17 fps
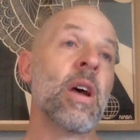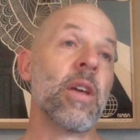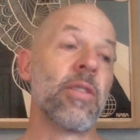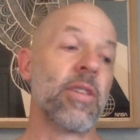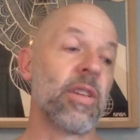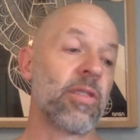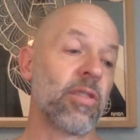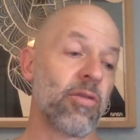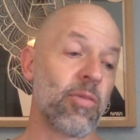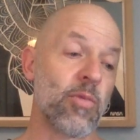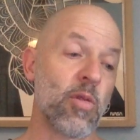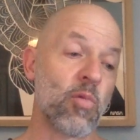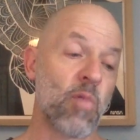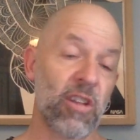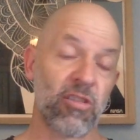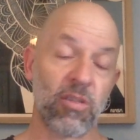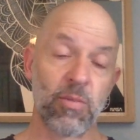This is from the
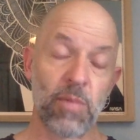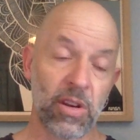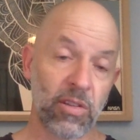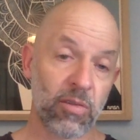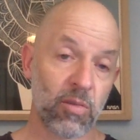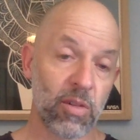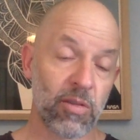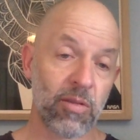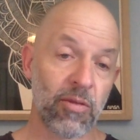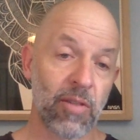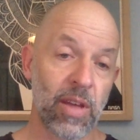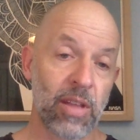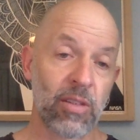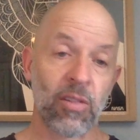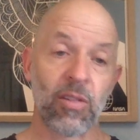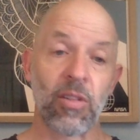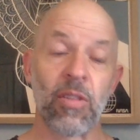Russian Ministry of
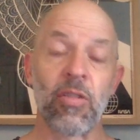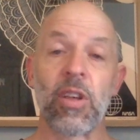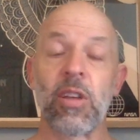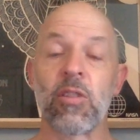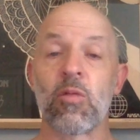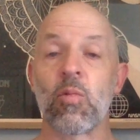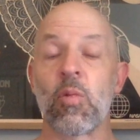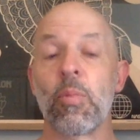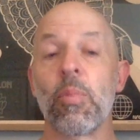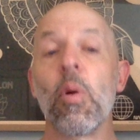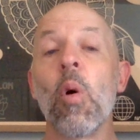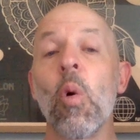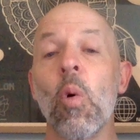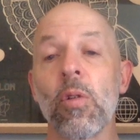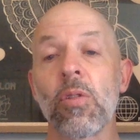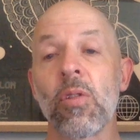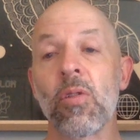Defence. These
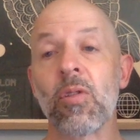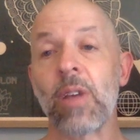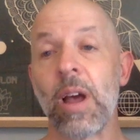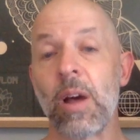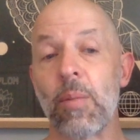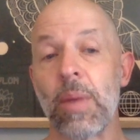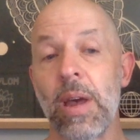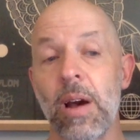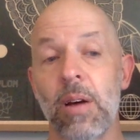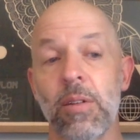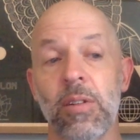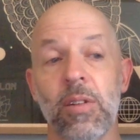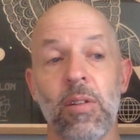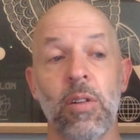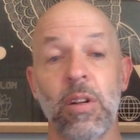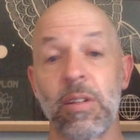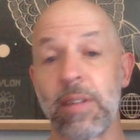reports come out
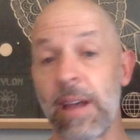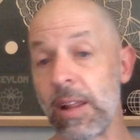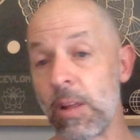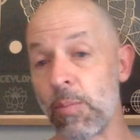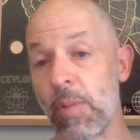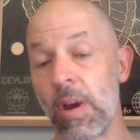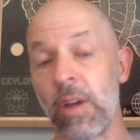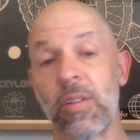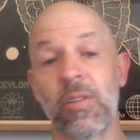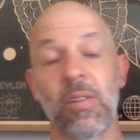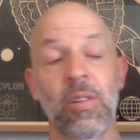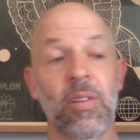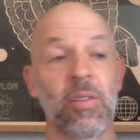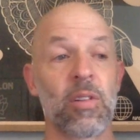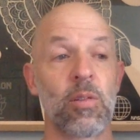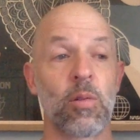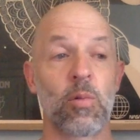on a daily
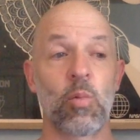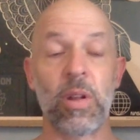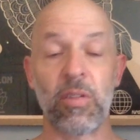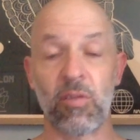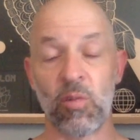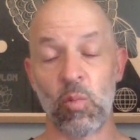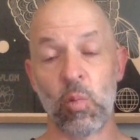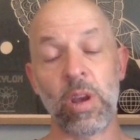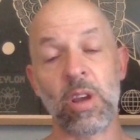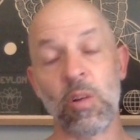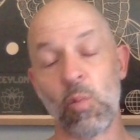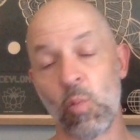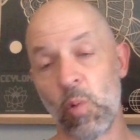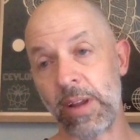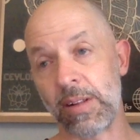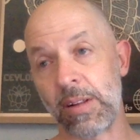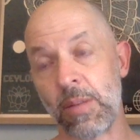basis and on once a week, a
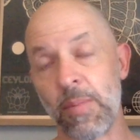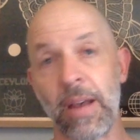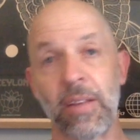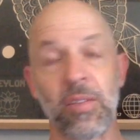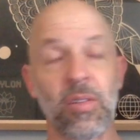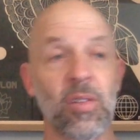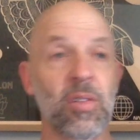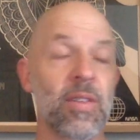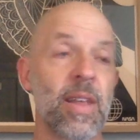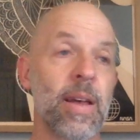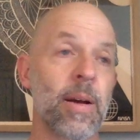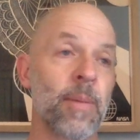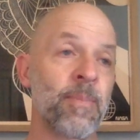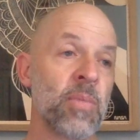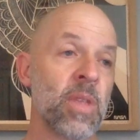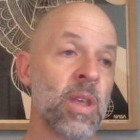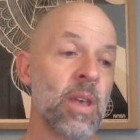weekly basis now.
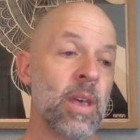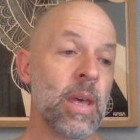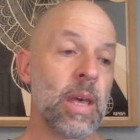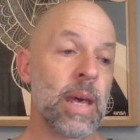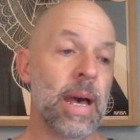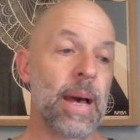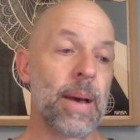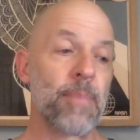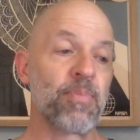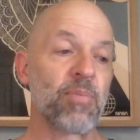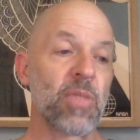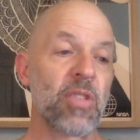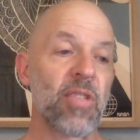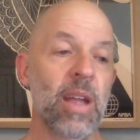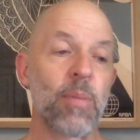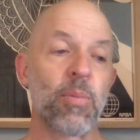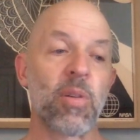
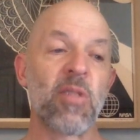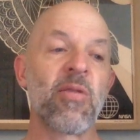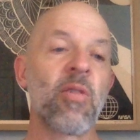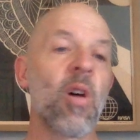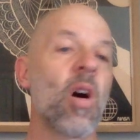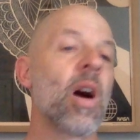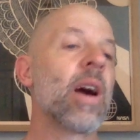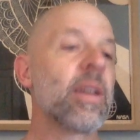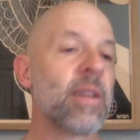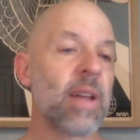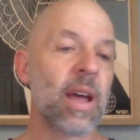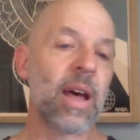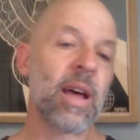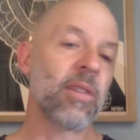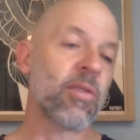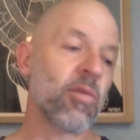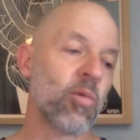They provide
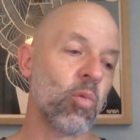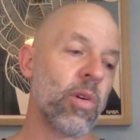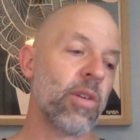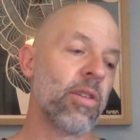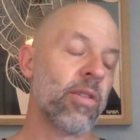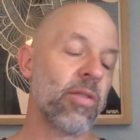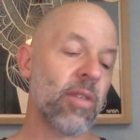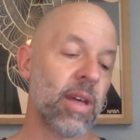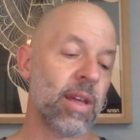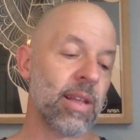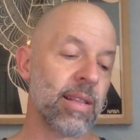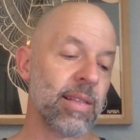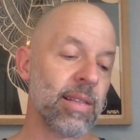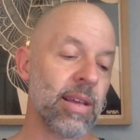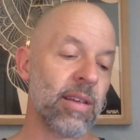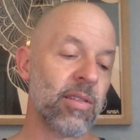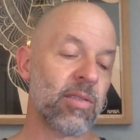us with at
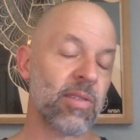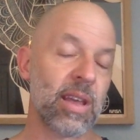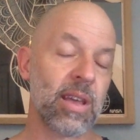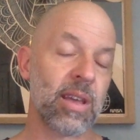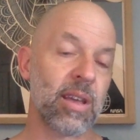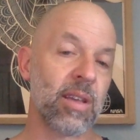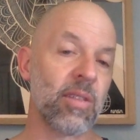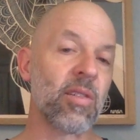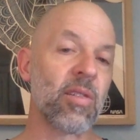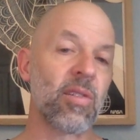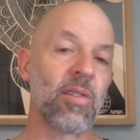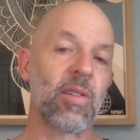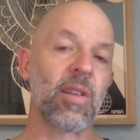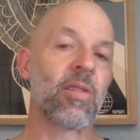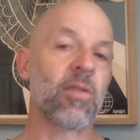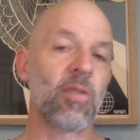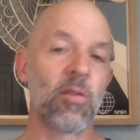least a
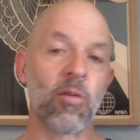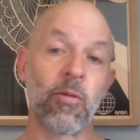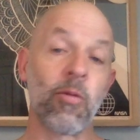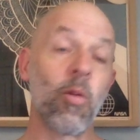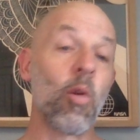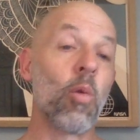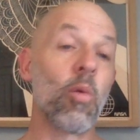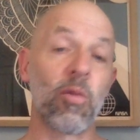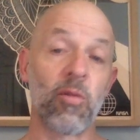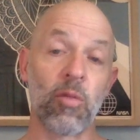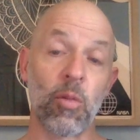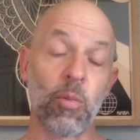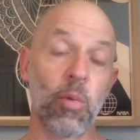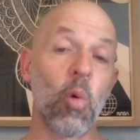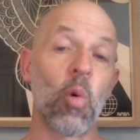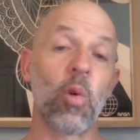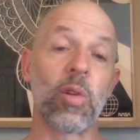consistent form of
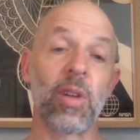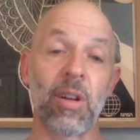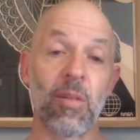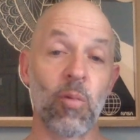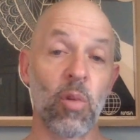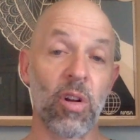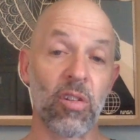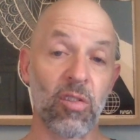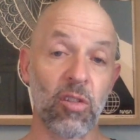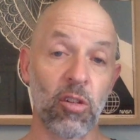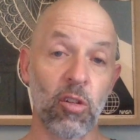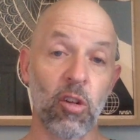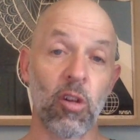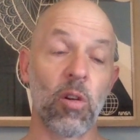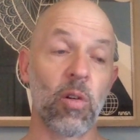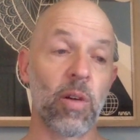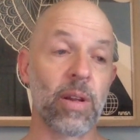reporting of what's
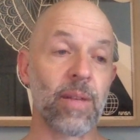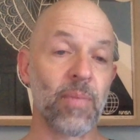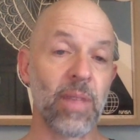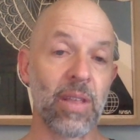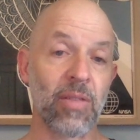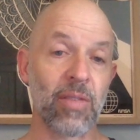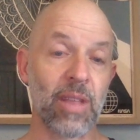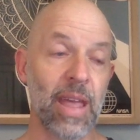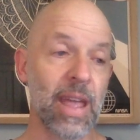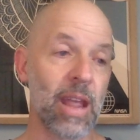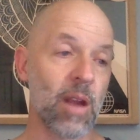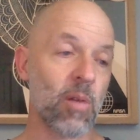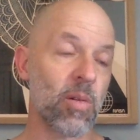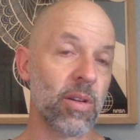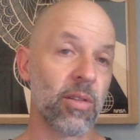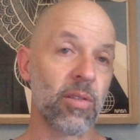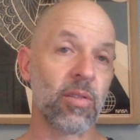occurring in the
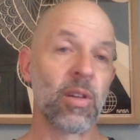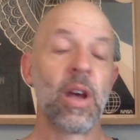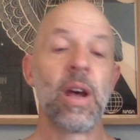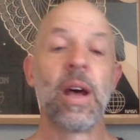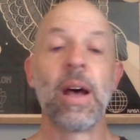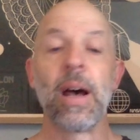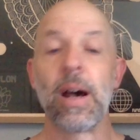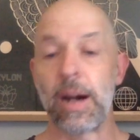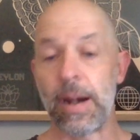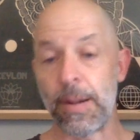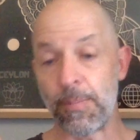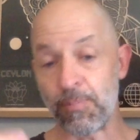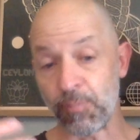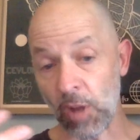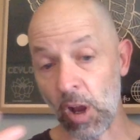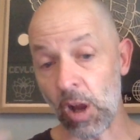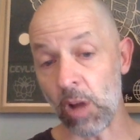areas.
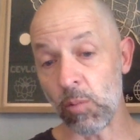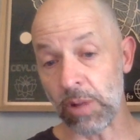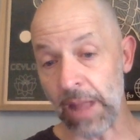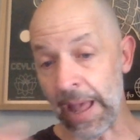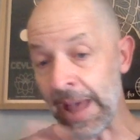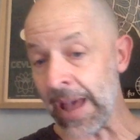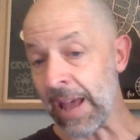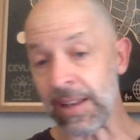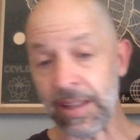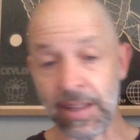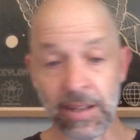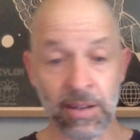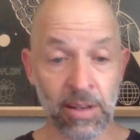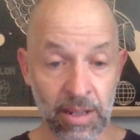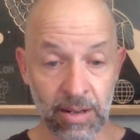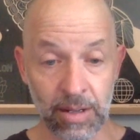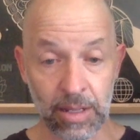I will add
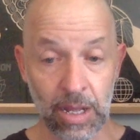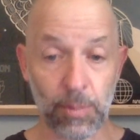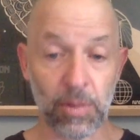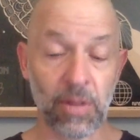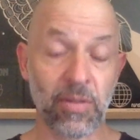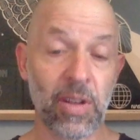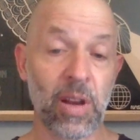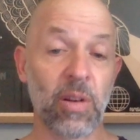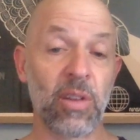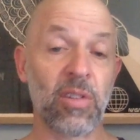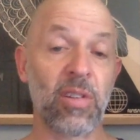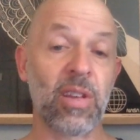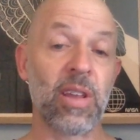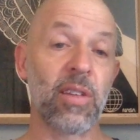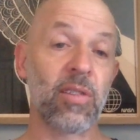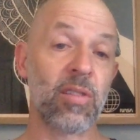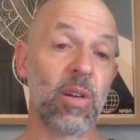in a couple of areas
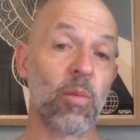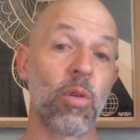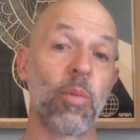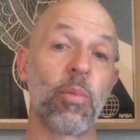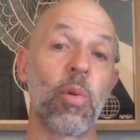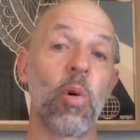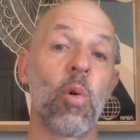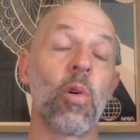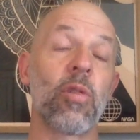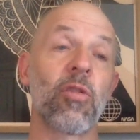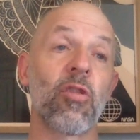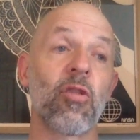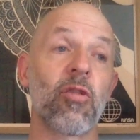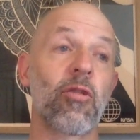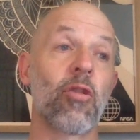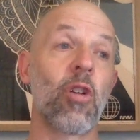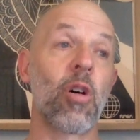here some reports
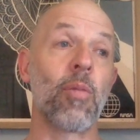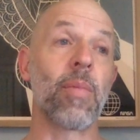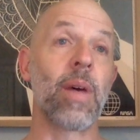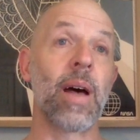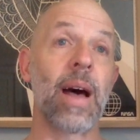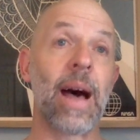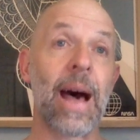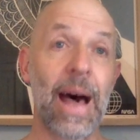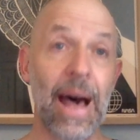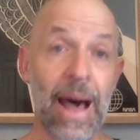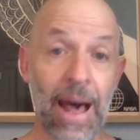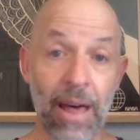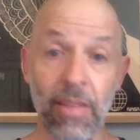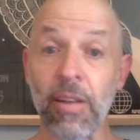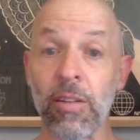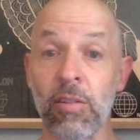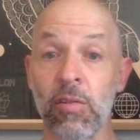from
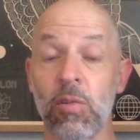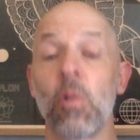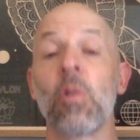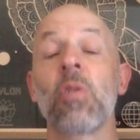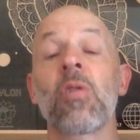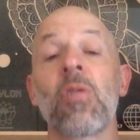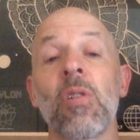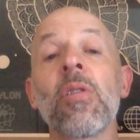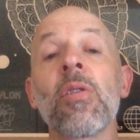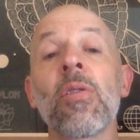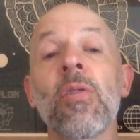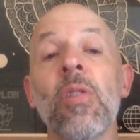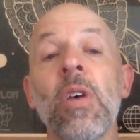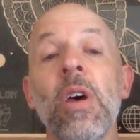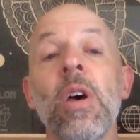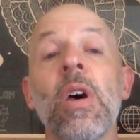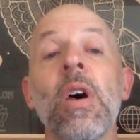other sources.
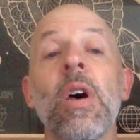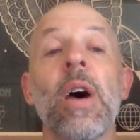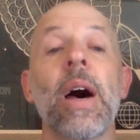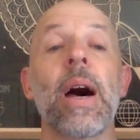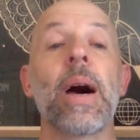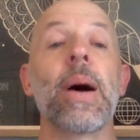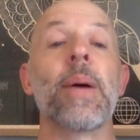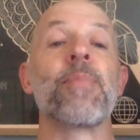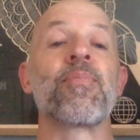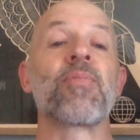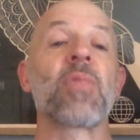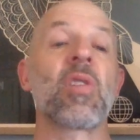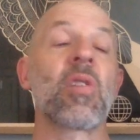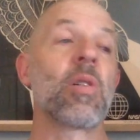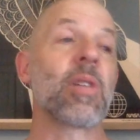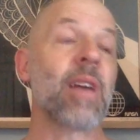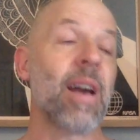
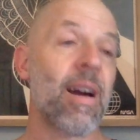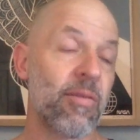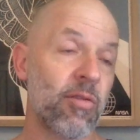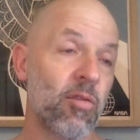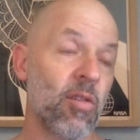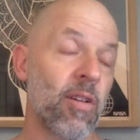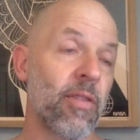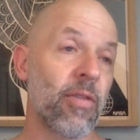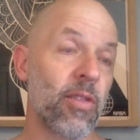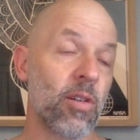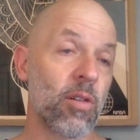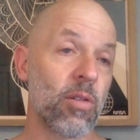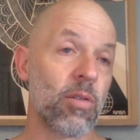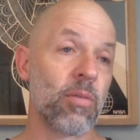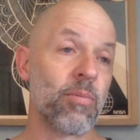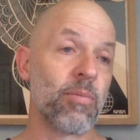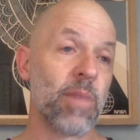So I'll cover off
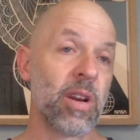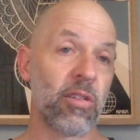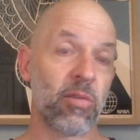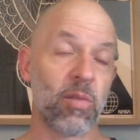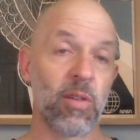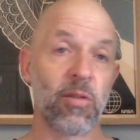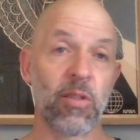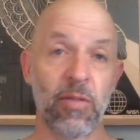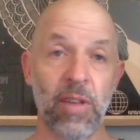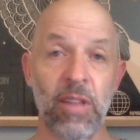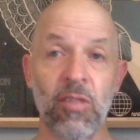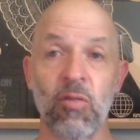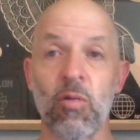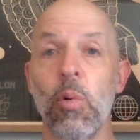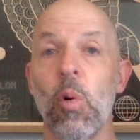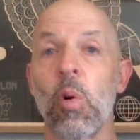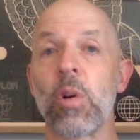the Ministry of Defence
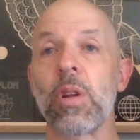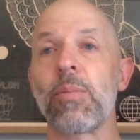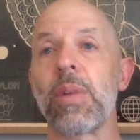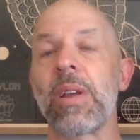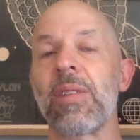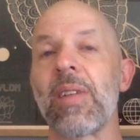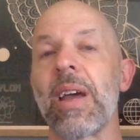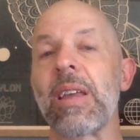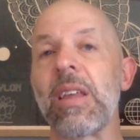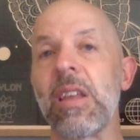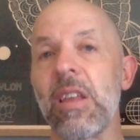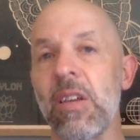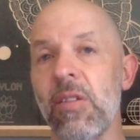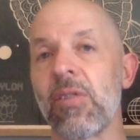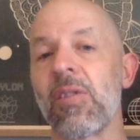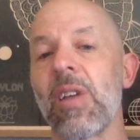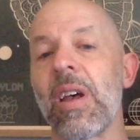reporting because that
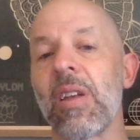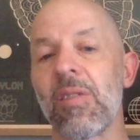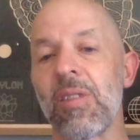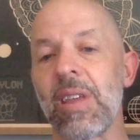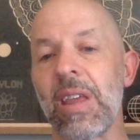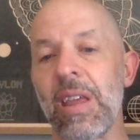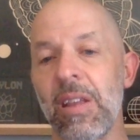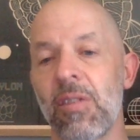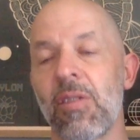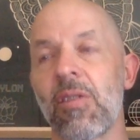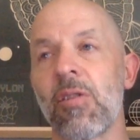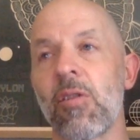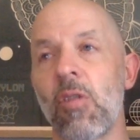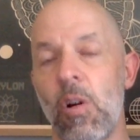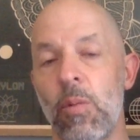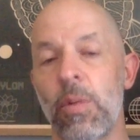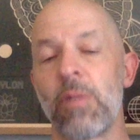gives us its
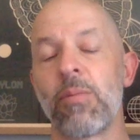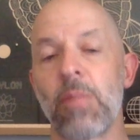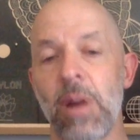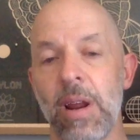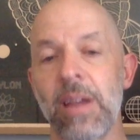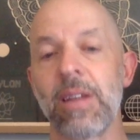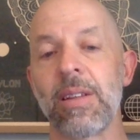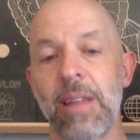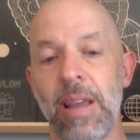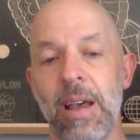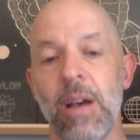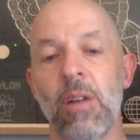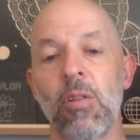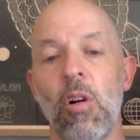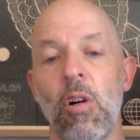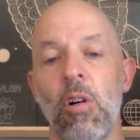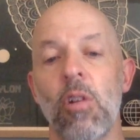common
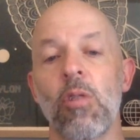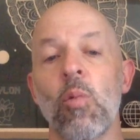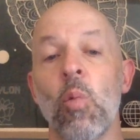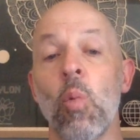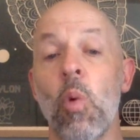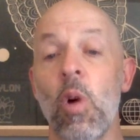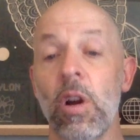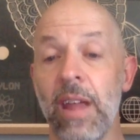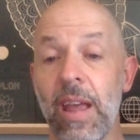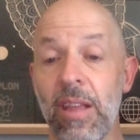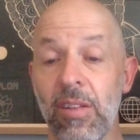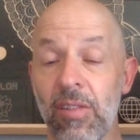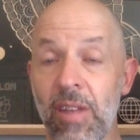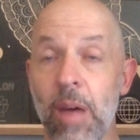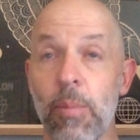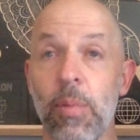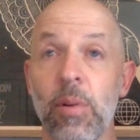breakdown on what has
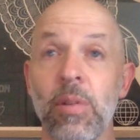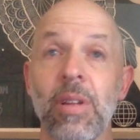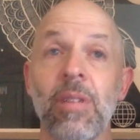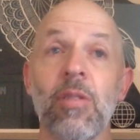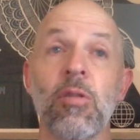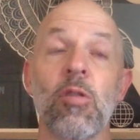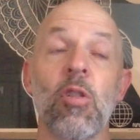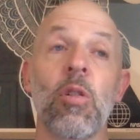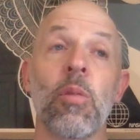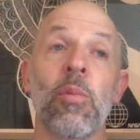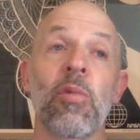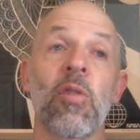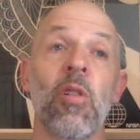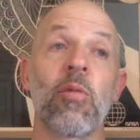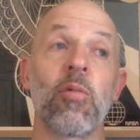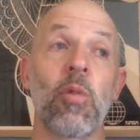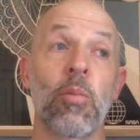happened in terms
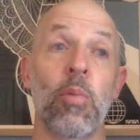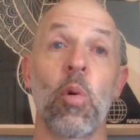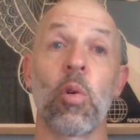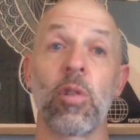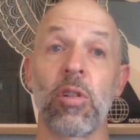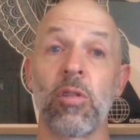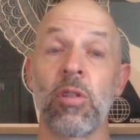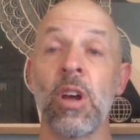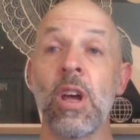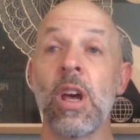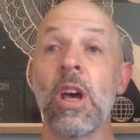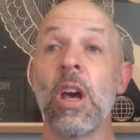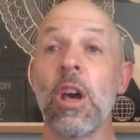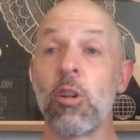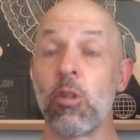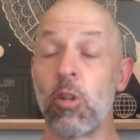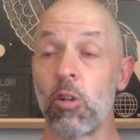of reported
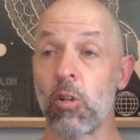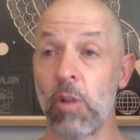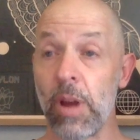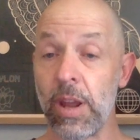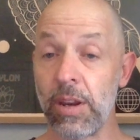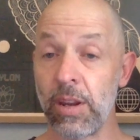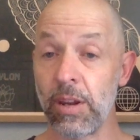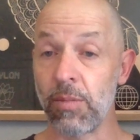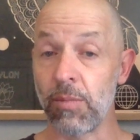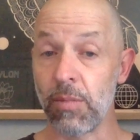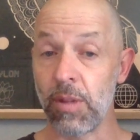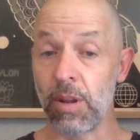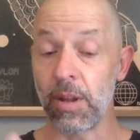Ukrainian